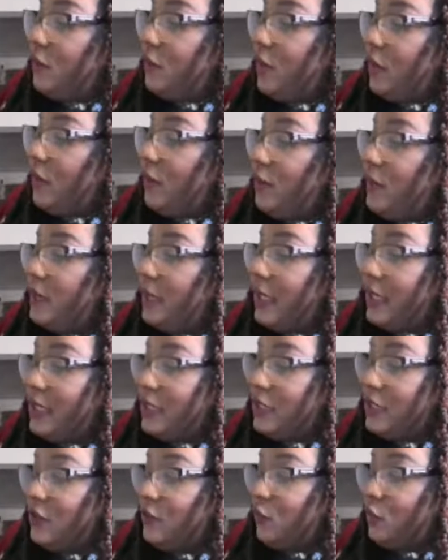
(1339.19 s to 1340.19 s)
from
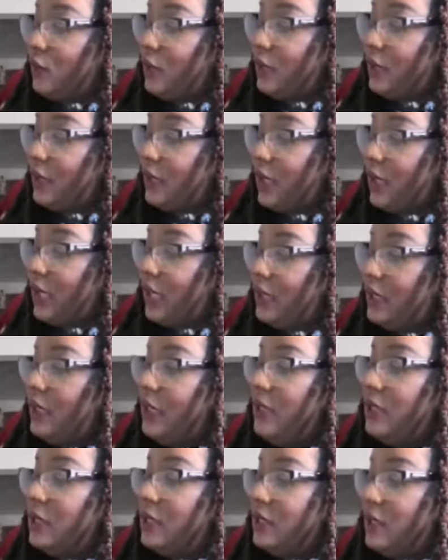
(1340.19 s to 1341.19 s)
1949
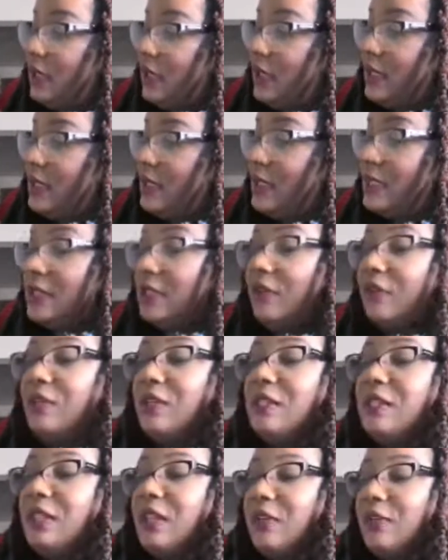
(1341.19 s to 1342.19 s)
to
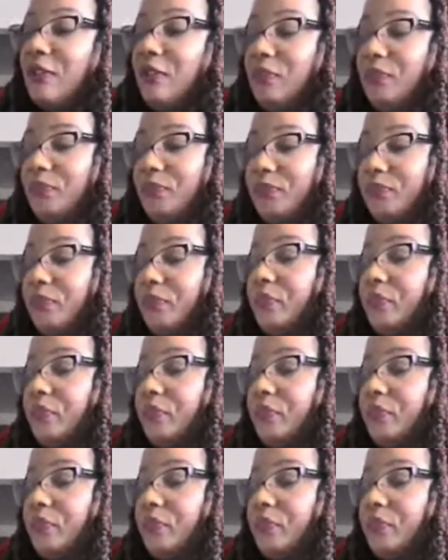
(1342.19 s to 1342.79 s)
1977.